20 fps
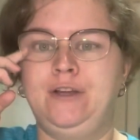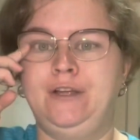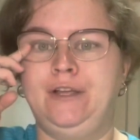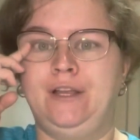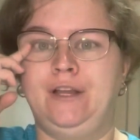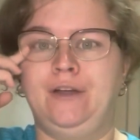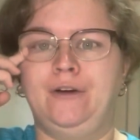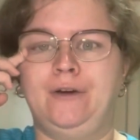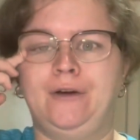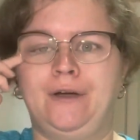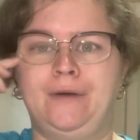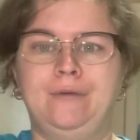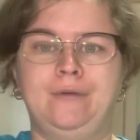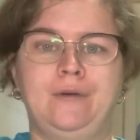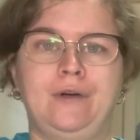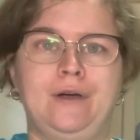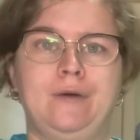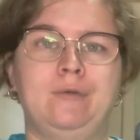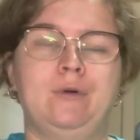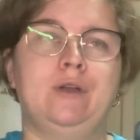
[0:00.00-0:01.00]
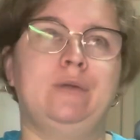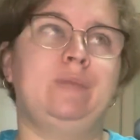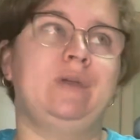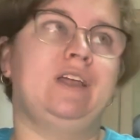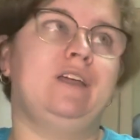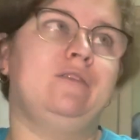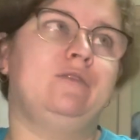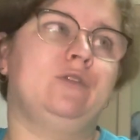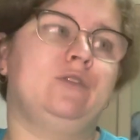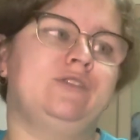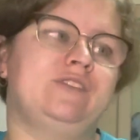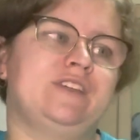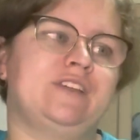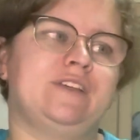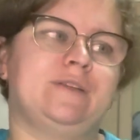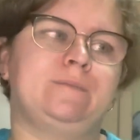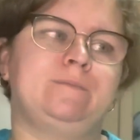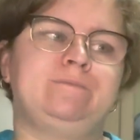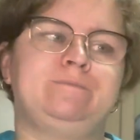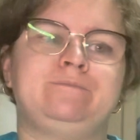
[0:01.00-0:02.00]
You know, I, I want to be able
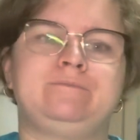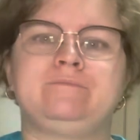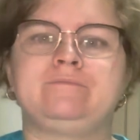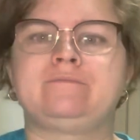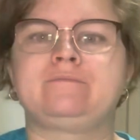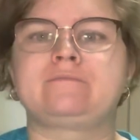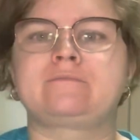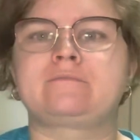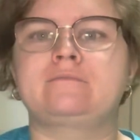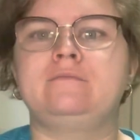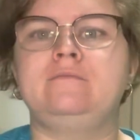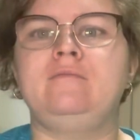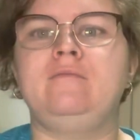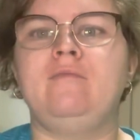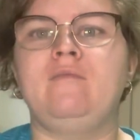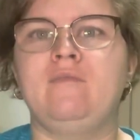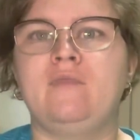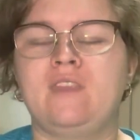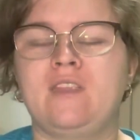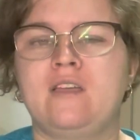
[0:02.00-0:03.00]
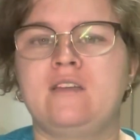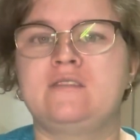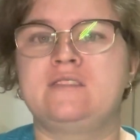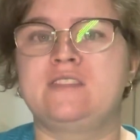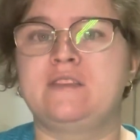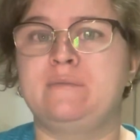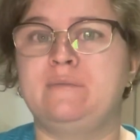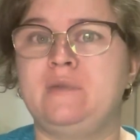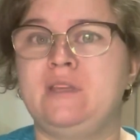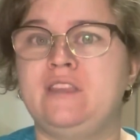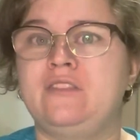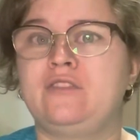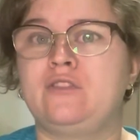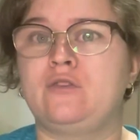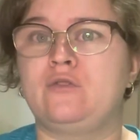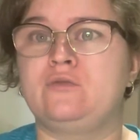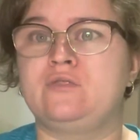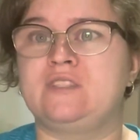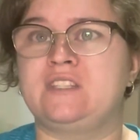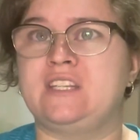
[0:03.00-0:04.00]
to to meet
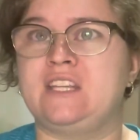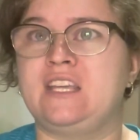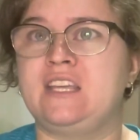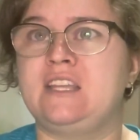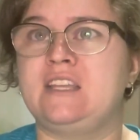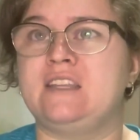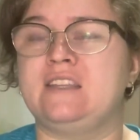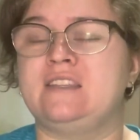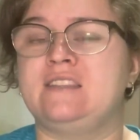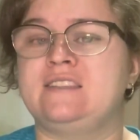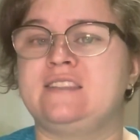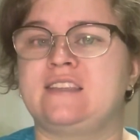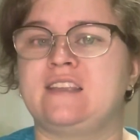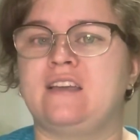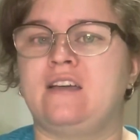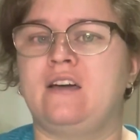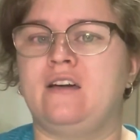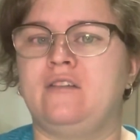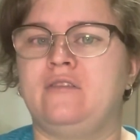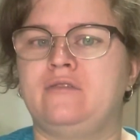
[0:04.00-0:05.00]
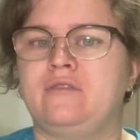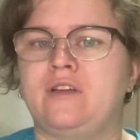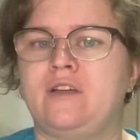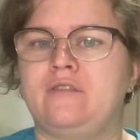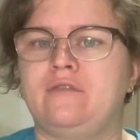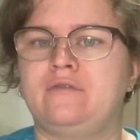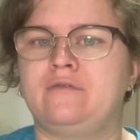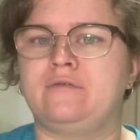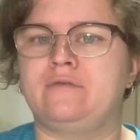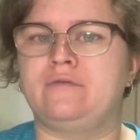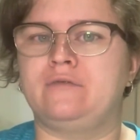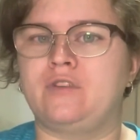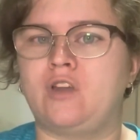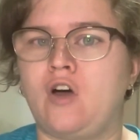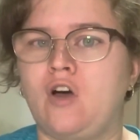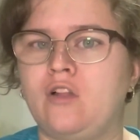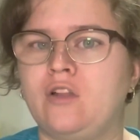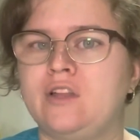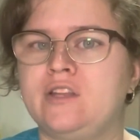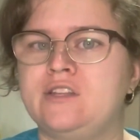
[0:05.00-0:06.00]
those needs of, of
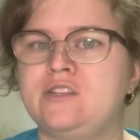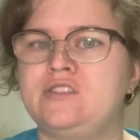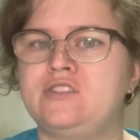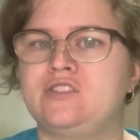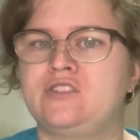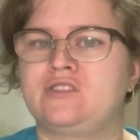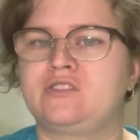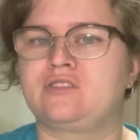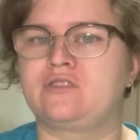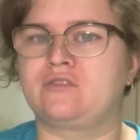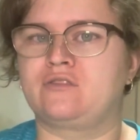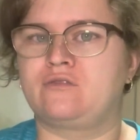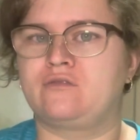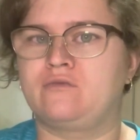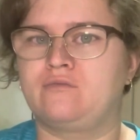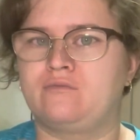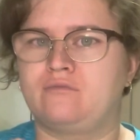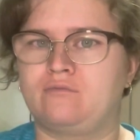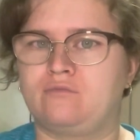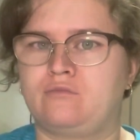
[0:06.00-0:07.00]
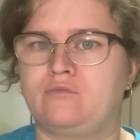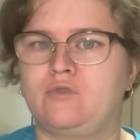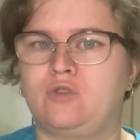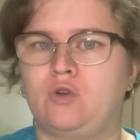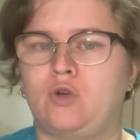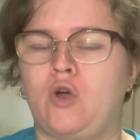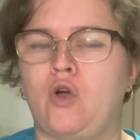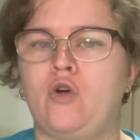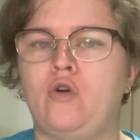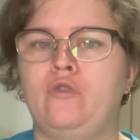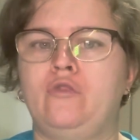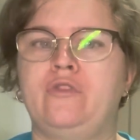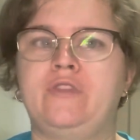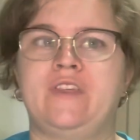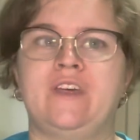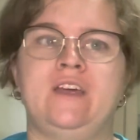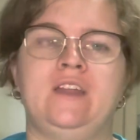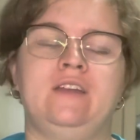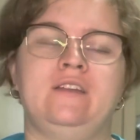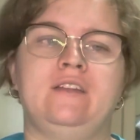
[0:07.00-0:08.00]
knowledge, growth,
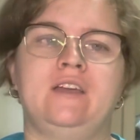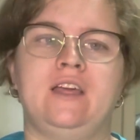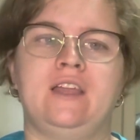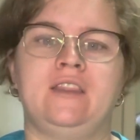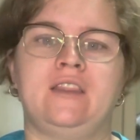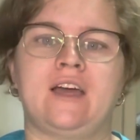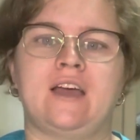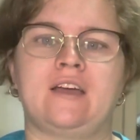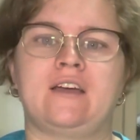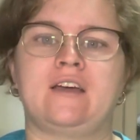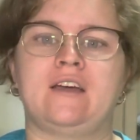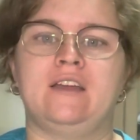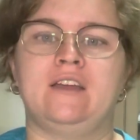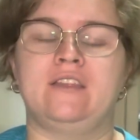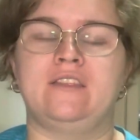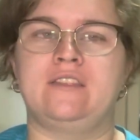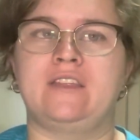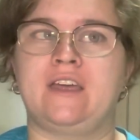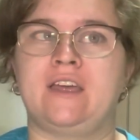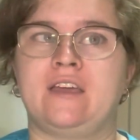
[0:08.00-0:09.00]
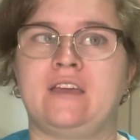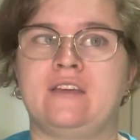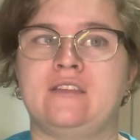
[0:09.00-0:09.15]
and, and that kind of thing.